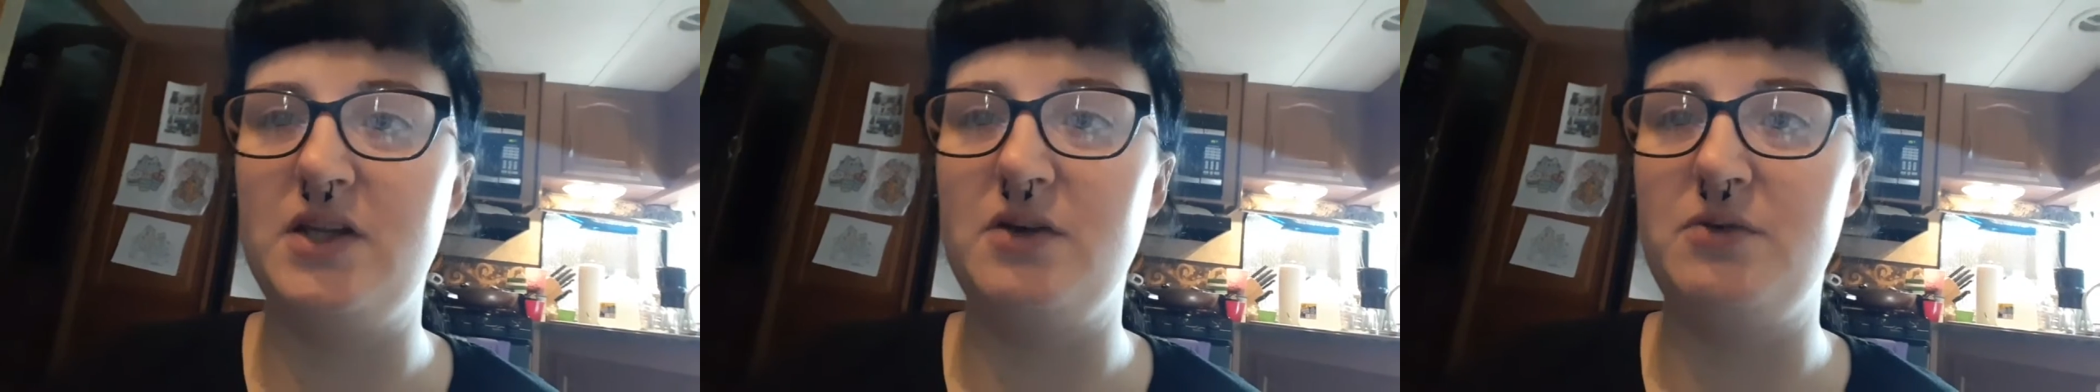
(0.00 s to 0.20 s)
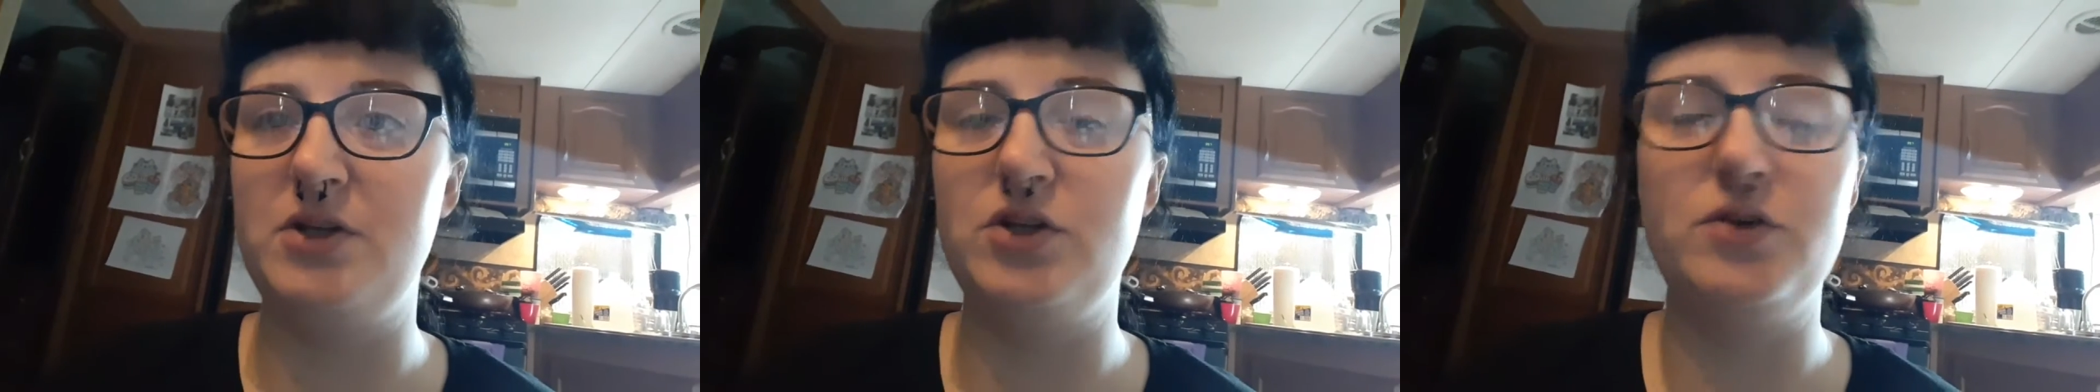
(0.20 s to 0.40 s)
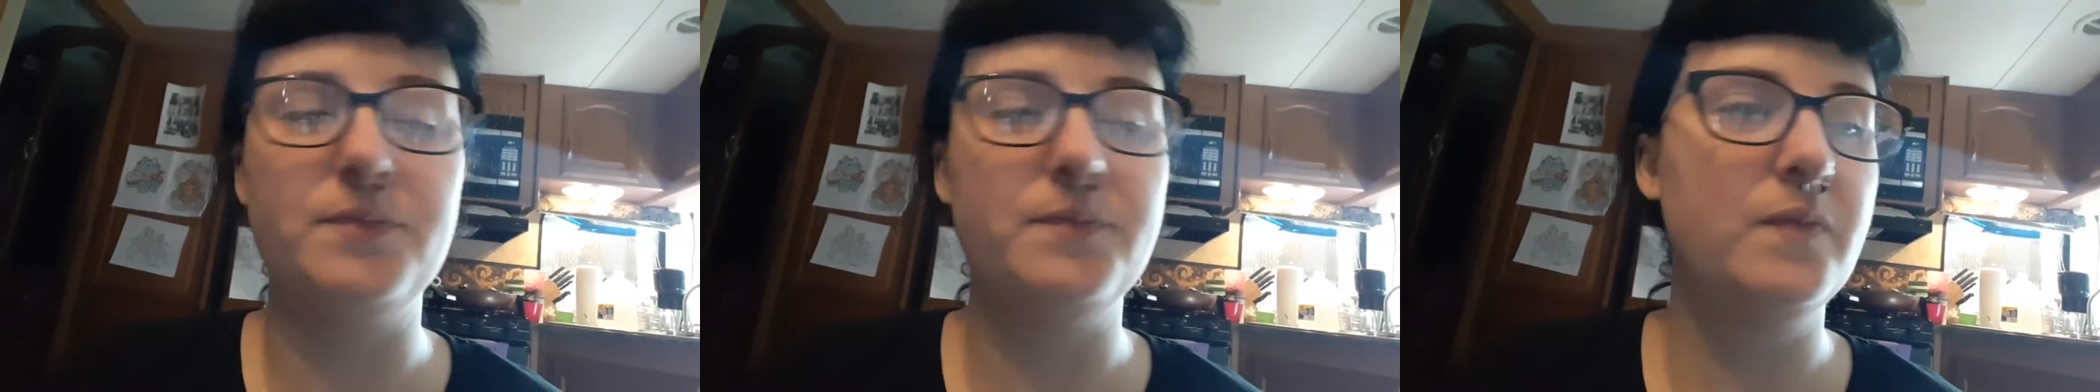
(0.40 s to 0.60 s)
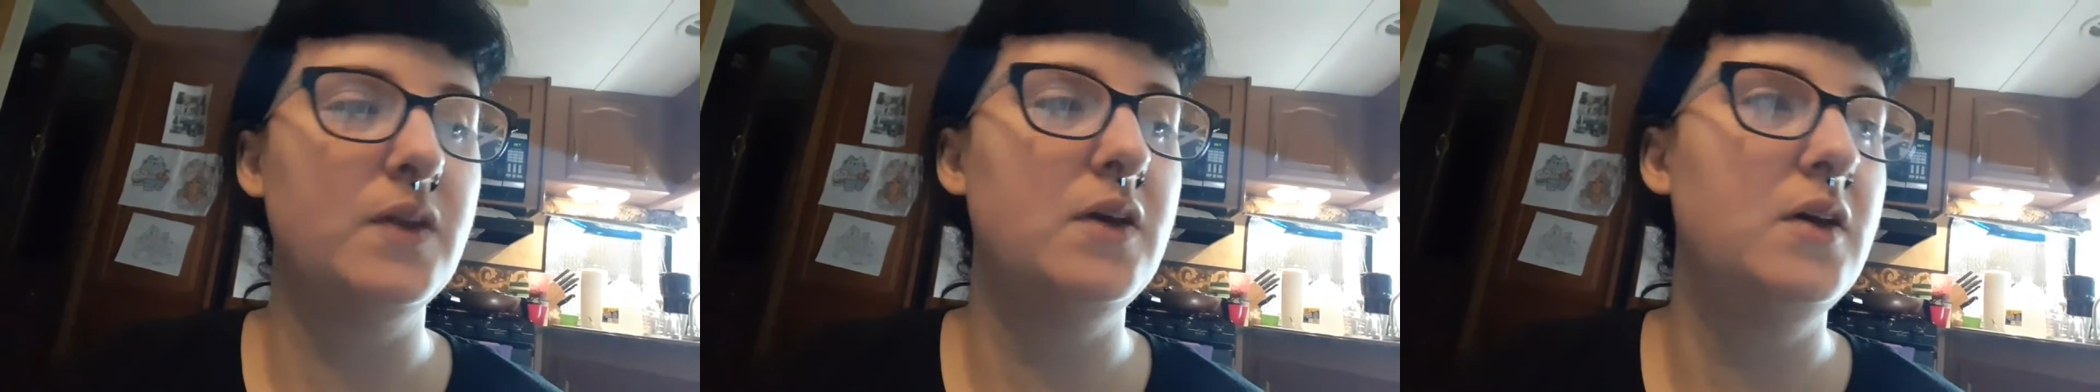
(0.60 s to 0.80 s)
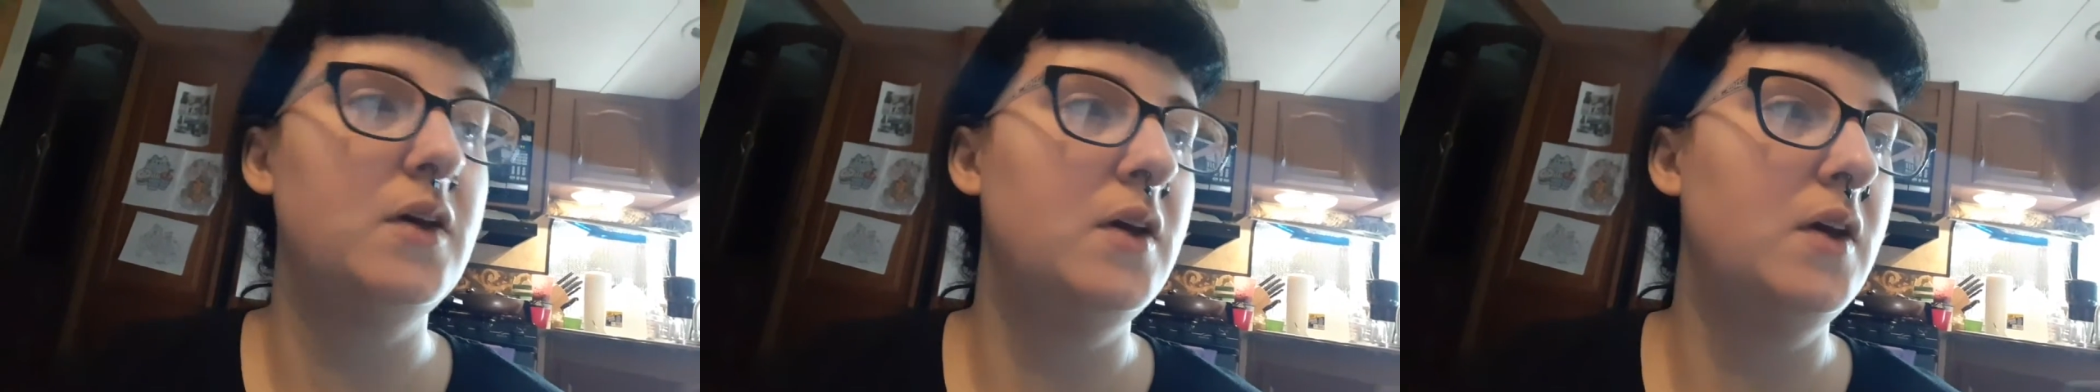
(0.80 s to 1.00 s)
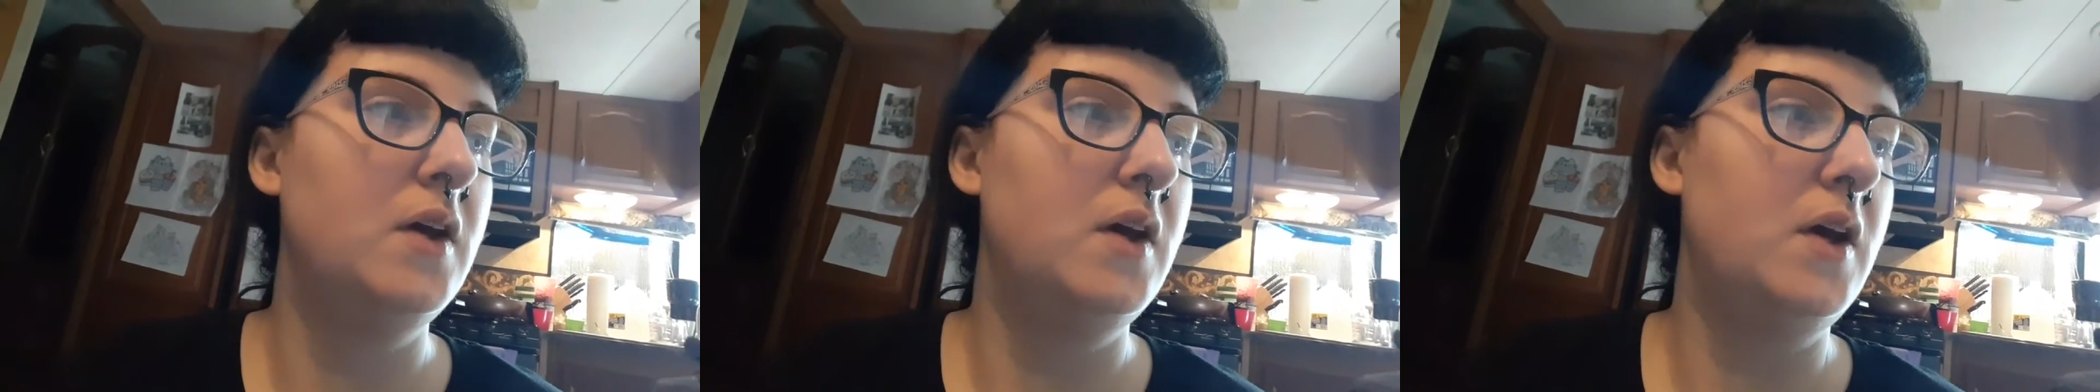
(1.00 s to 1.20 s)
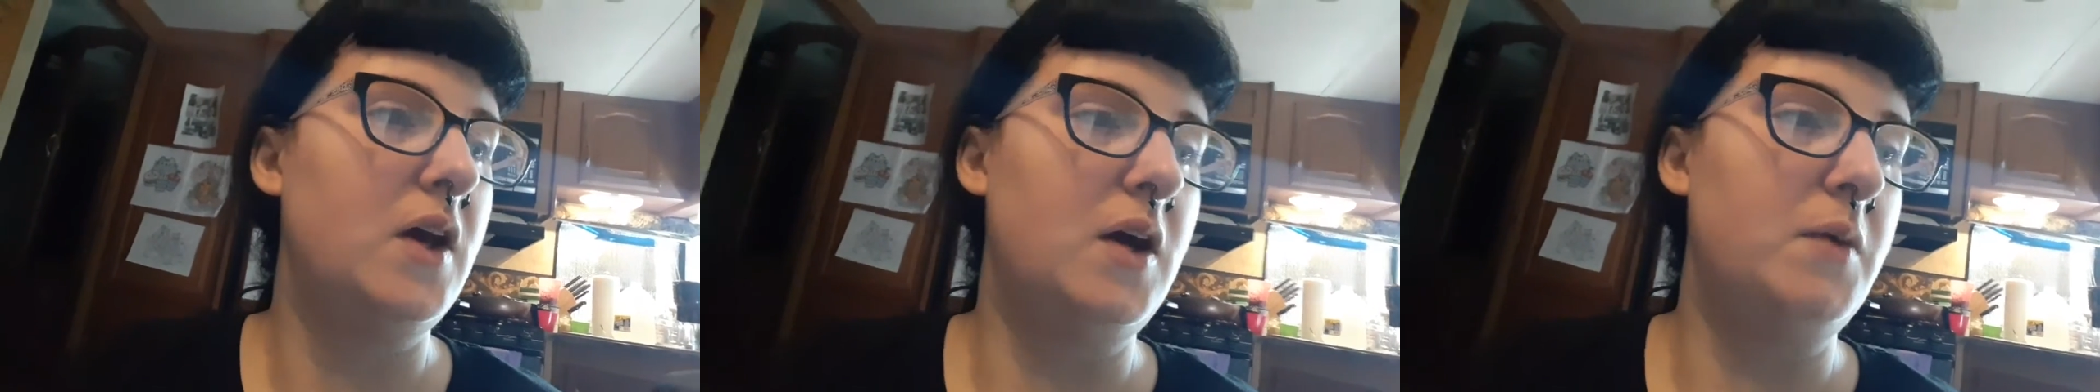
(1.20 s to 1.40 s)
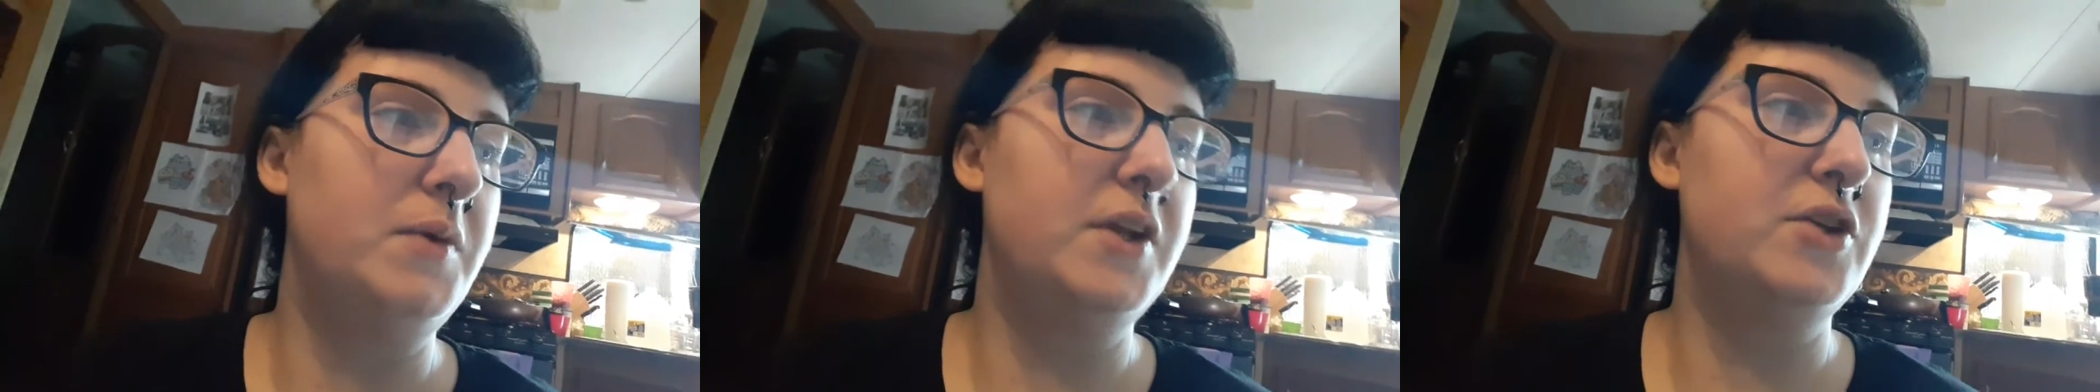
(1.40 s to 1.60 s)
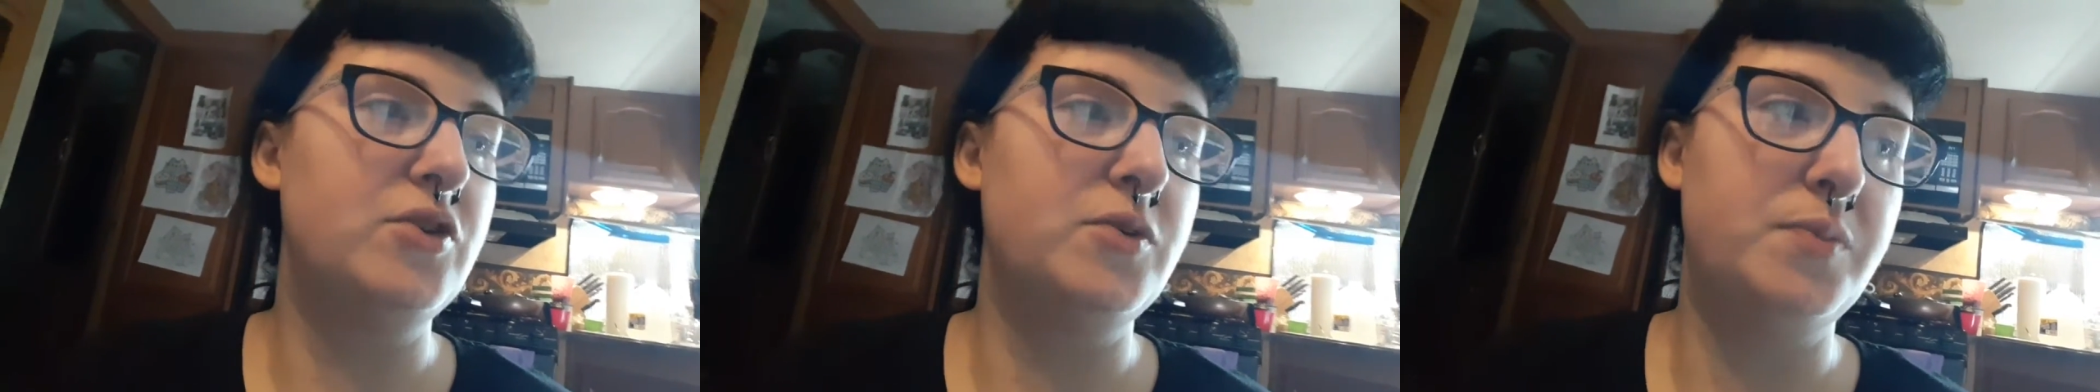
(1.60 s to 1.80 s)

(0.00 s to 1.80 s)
that we do. We didn't do